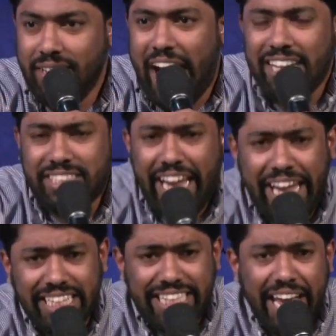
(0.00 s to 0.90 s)
Has
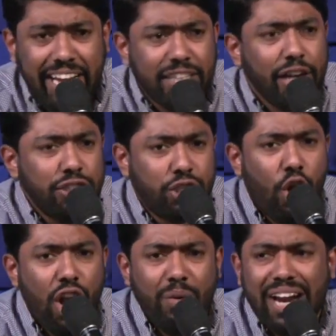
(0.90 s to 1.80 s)
He taken
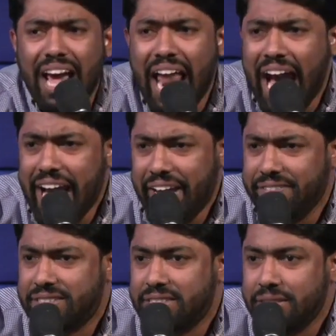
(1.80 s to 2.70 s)
control over our
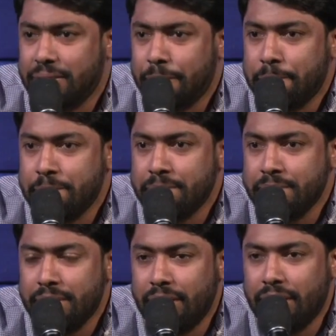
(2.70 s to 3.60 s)
lives?
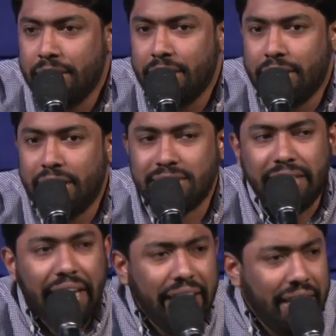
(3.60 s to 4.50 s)
Does
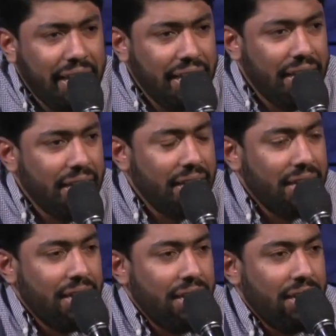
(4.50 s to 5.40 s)
He
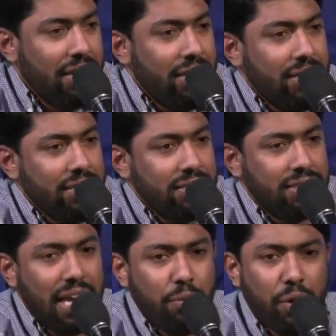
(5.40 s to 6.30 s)

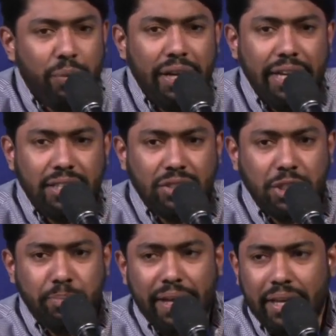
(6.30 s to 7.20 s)
say what we need to
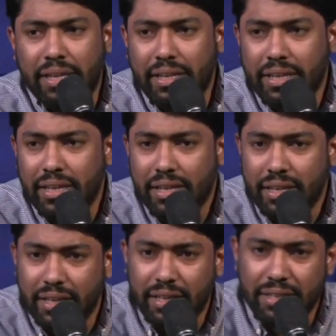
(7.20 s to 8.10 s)
speak?
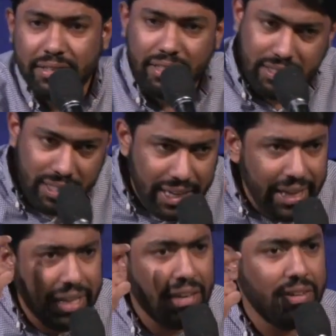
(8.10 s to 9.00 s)
Does
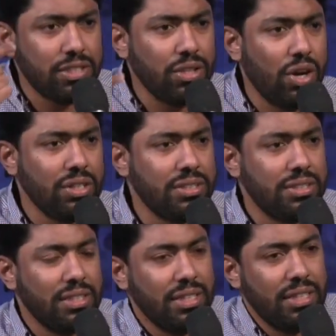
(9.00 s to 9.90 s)
He give us
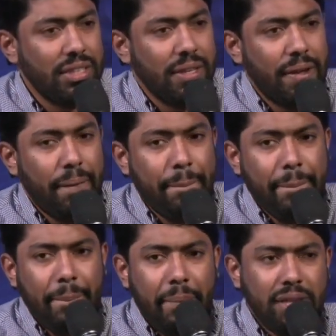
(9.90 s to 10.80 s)
thoughts?
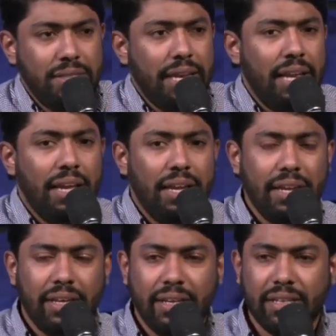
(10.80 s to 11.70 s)
Does He
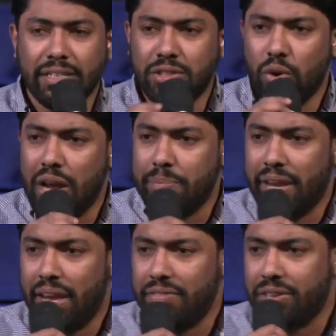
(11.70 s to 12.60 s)
control our
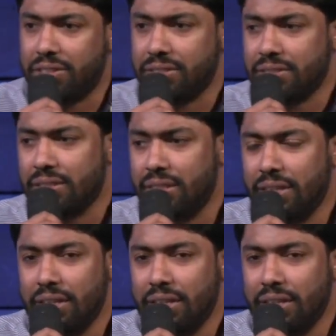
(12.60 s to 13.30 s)
behaviors?